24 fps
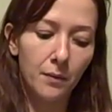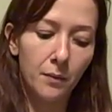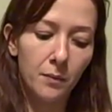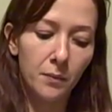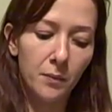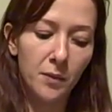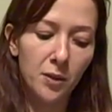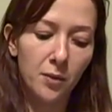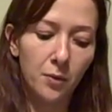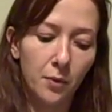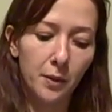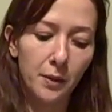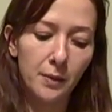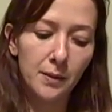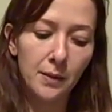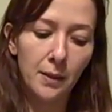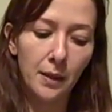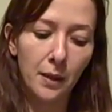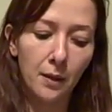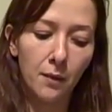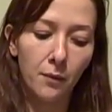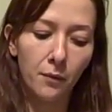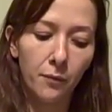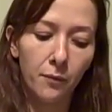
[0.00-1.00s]
Stories
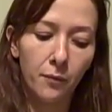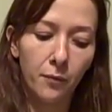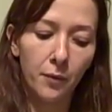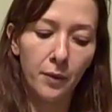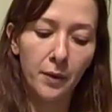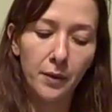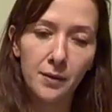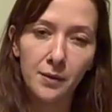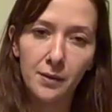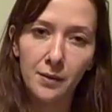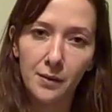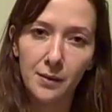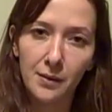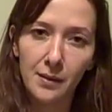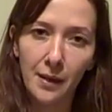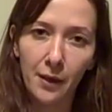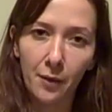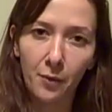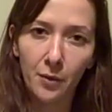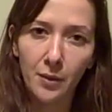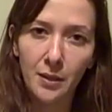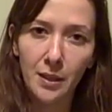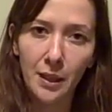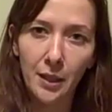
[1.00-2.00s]
like, for instance,
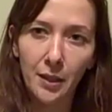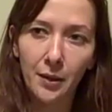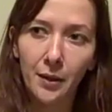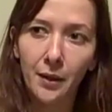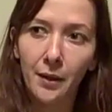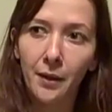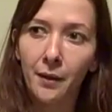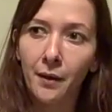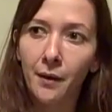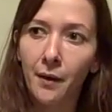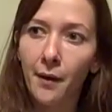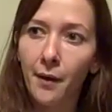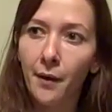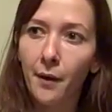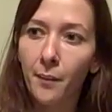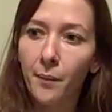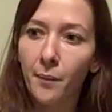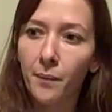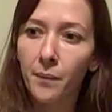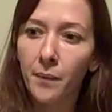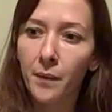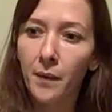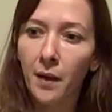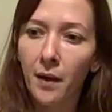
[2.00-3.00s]
Secretary,
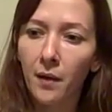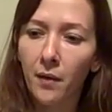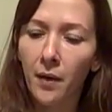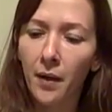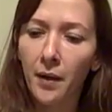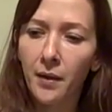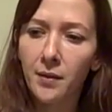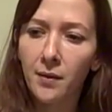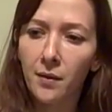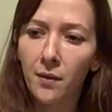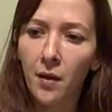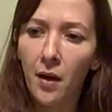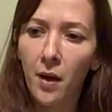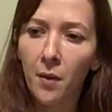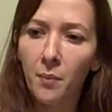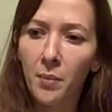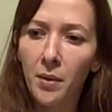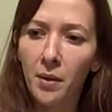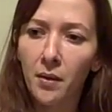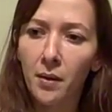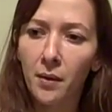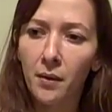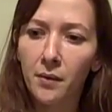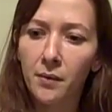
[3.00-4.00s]
I liked a lot
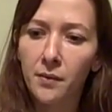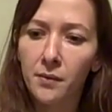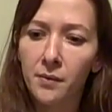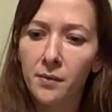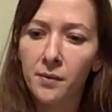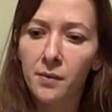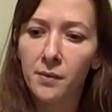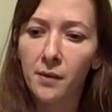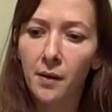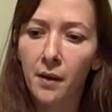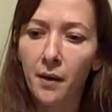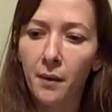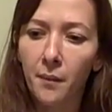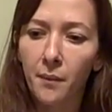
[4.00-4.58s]
because